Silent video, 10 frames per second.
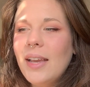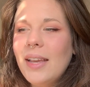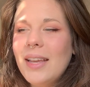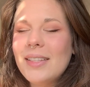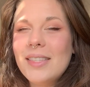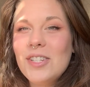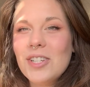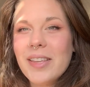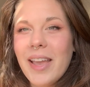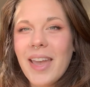it's just
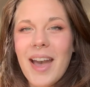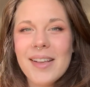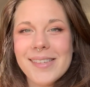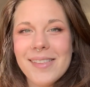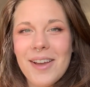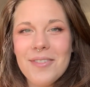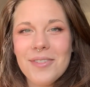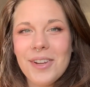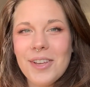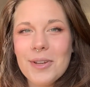like, it has a lot of
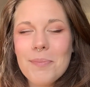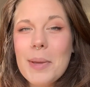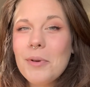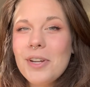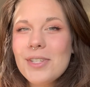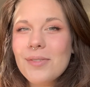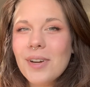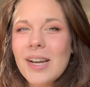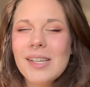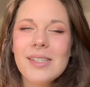really good memories for
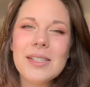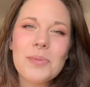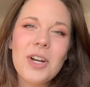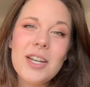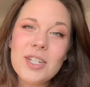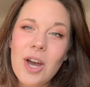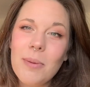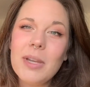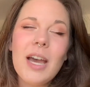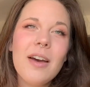us. It's where he taught
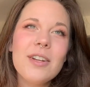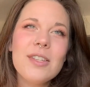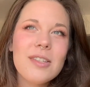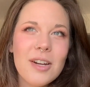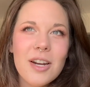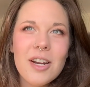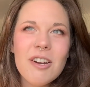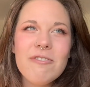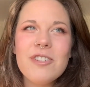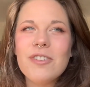me how to
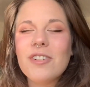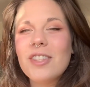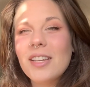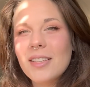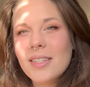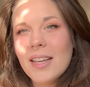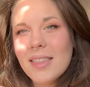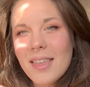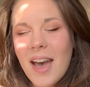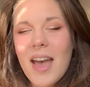surf, different things like
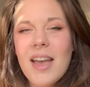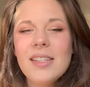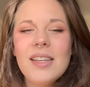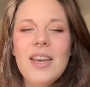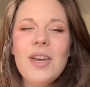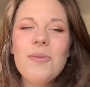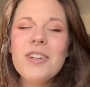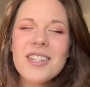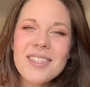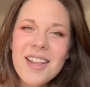that. We
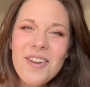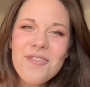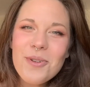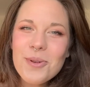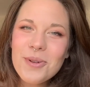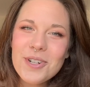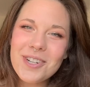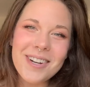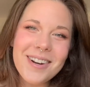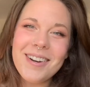just love Old
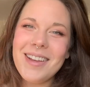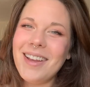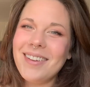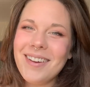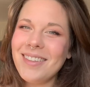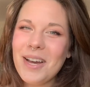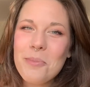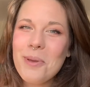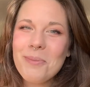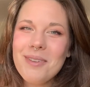Orchard, and a lot of
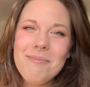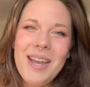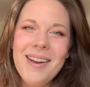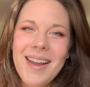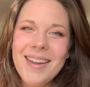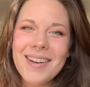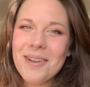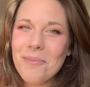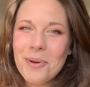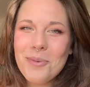people in Maine hate
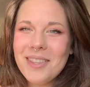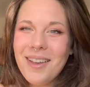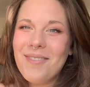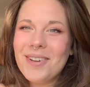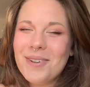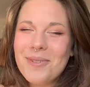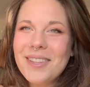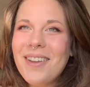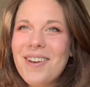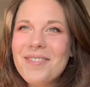it, but we love it. We
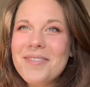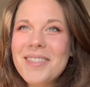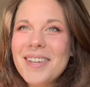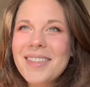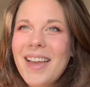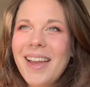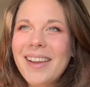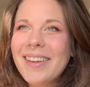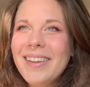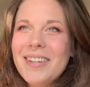love the
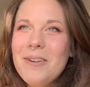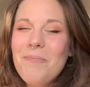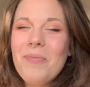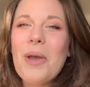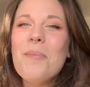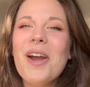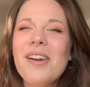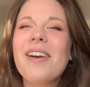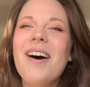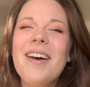like
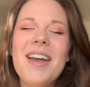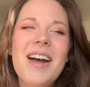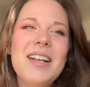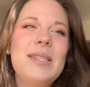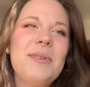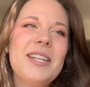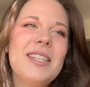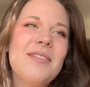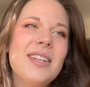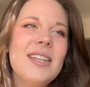Americana aspect
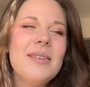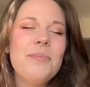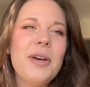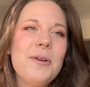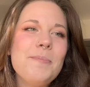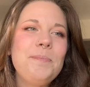of it. But